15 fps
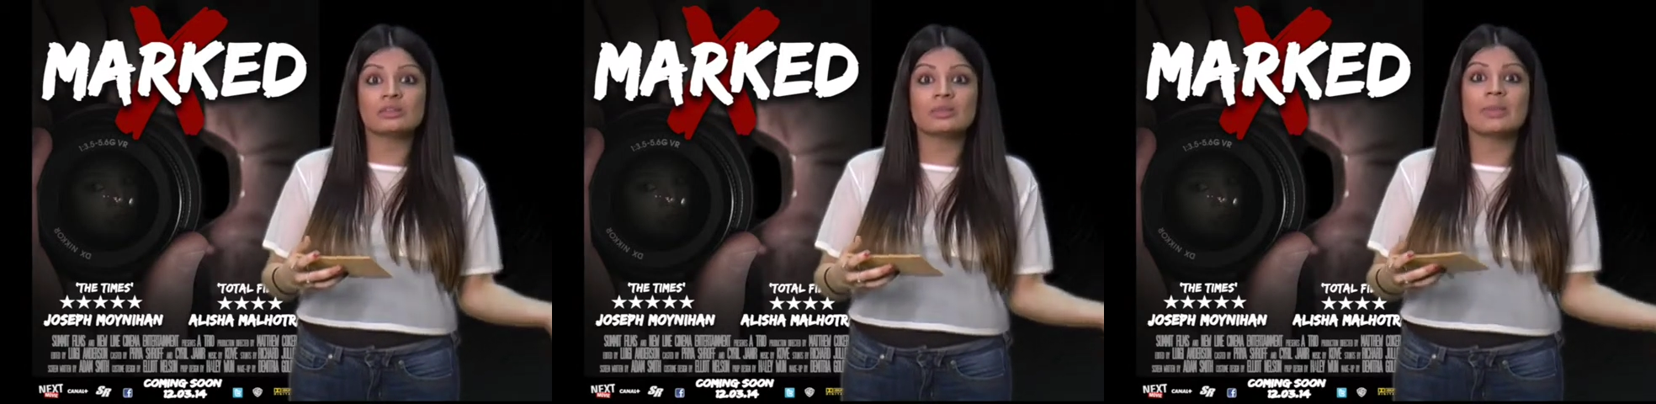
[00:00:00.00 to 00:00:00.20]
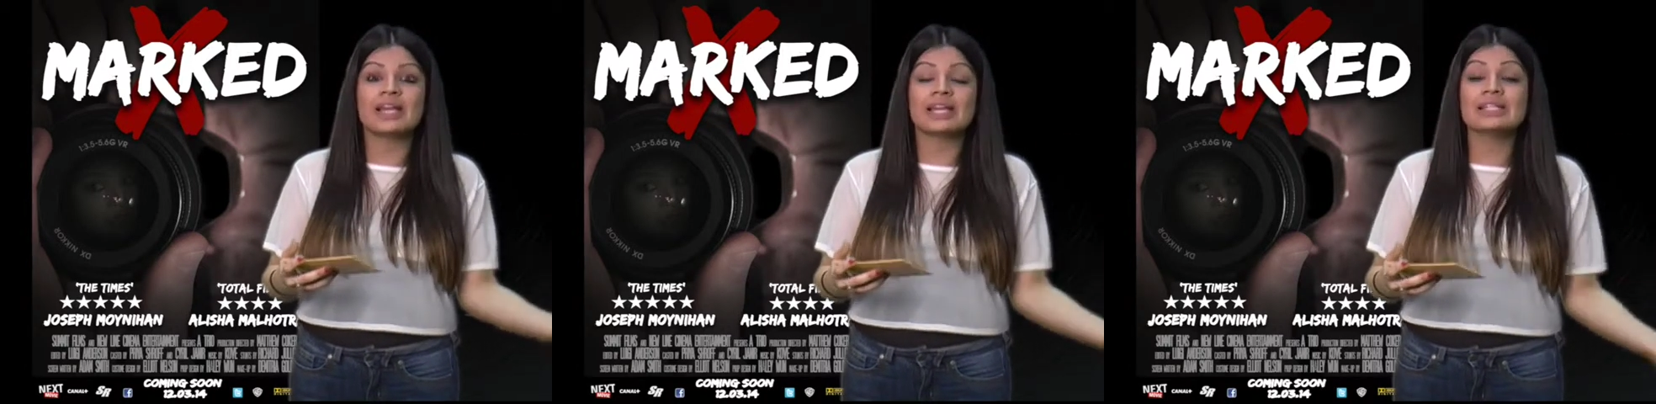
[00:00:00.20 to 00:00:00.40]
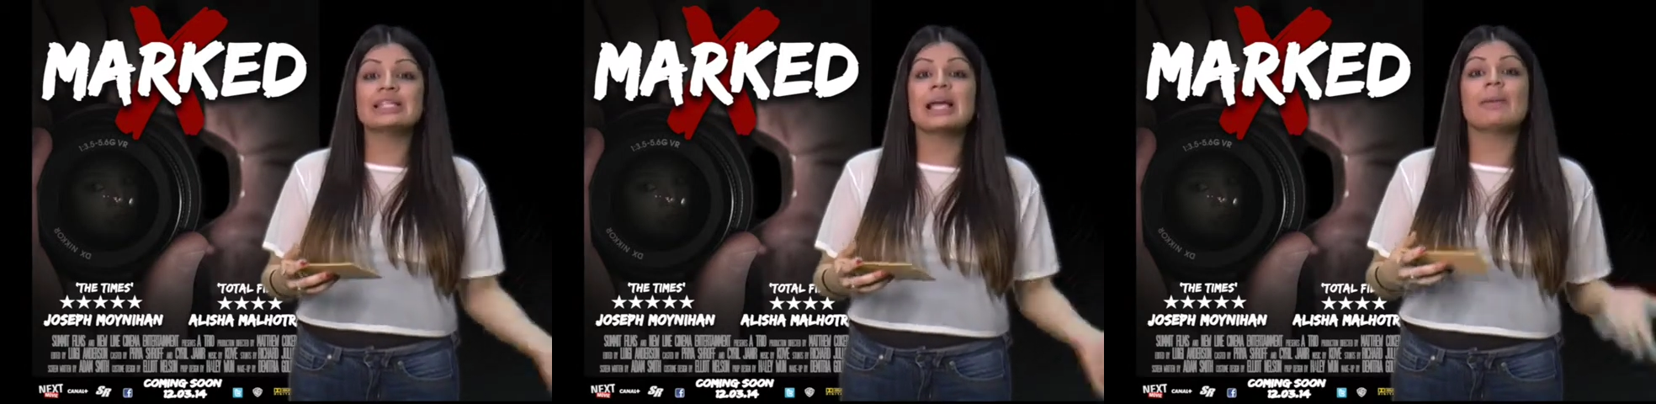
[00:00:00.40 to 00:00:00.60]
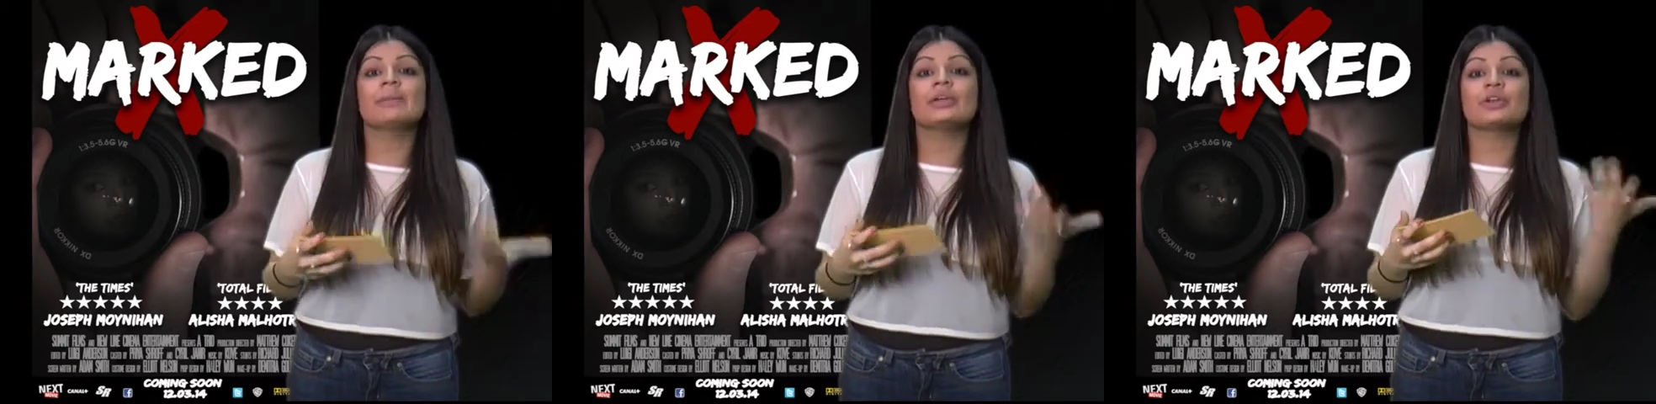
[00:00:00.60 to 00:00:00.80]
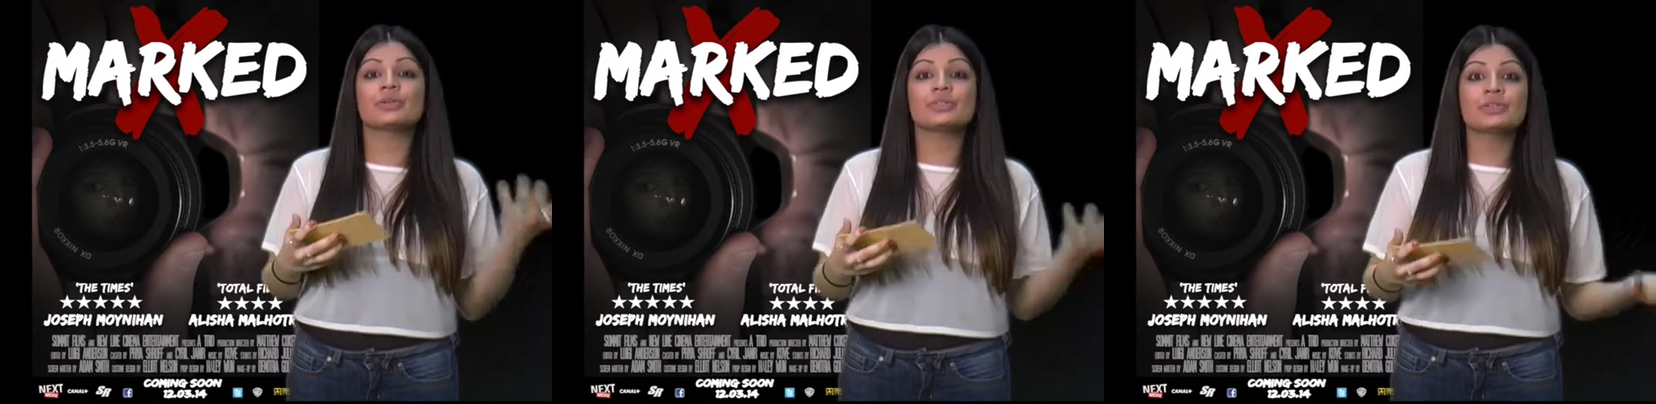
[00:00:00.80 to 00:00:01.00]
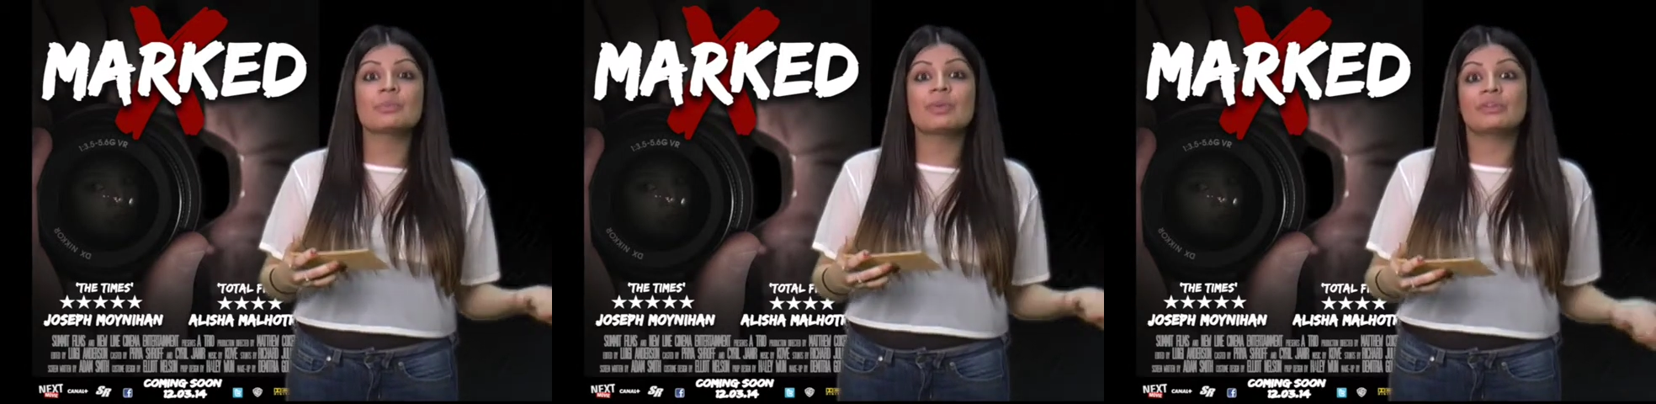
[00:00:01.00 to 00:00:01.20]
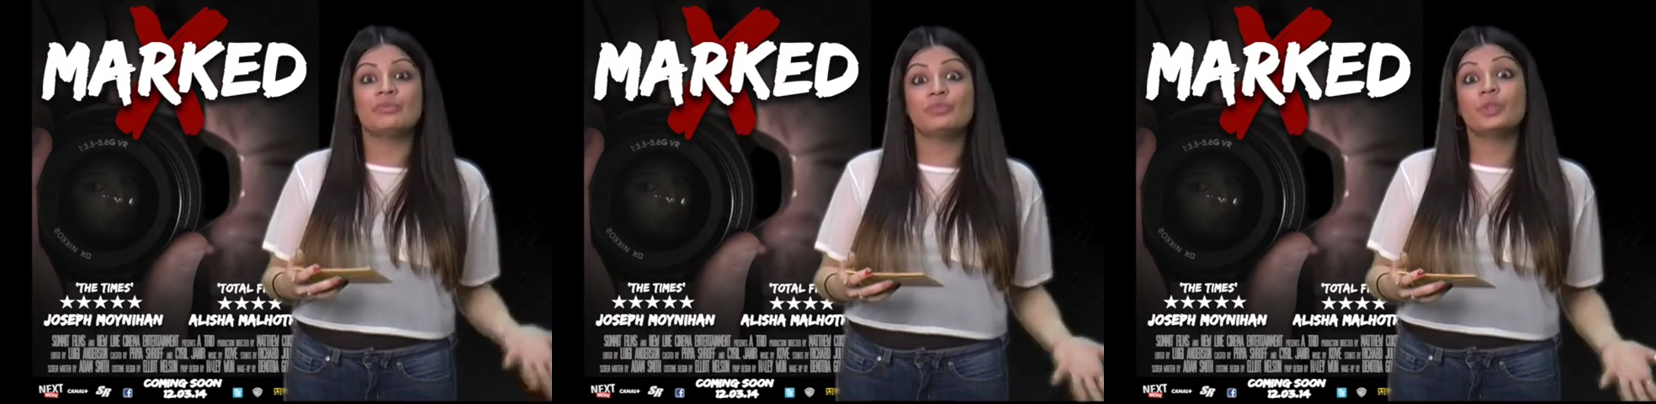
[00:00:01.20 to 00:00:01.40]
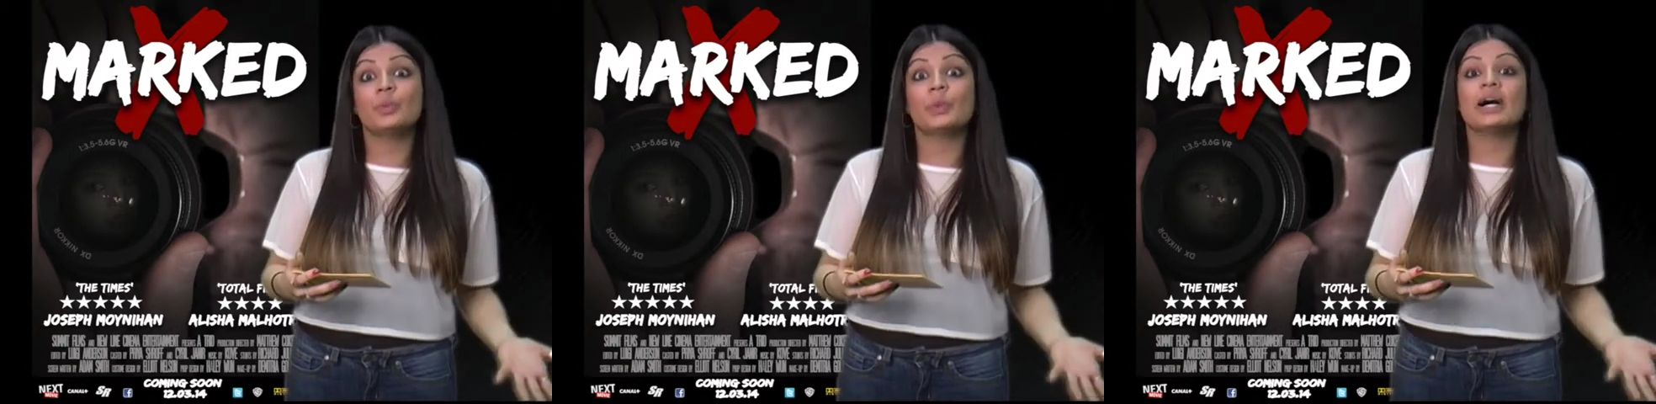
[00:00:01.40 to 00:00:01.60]
examiner, to my
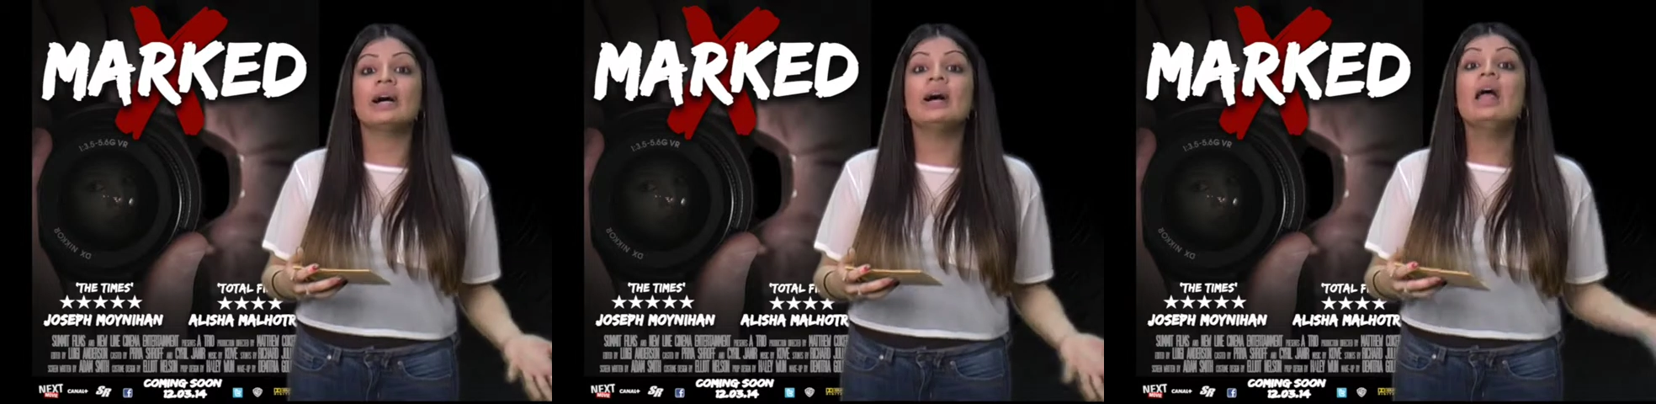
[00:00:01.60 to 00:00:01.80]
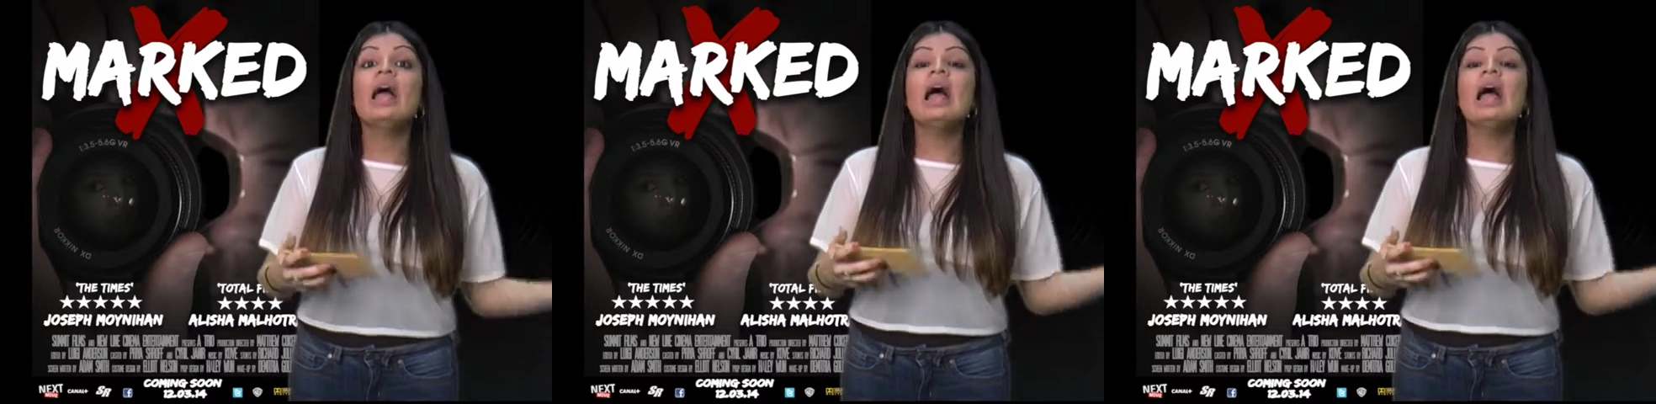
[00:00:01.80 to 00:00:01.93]
viewer,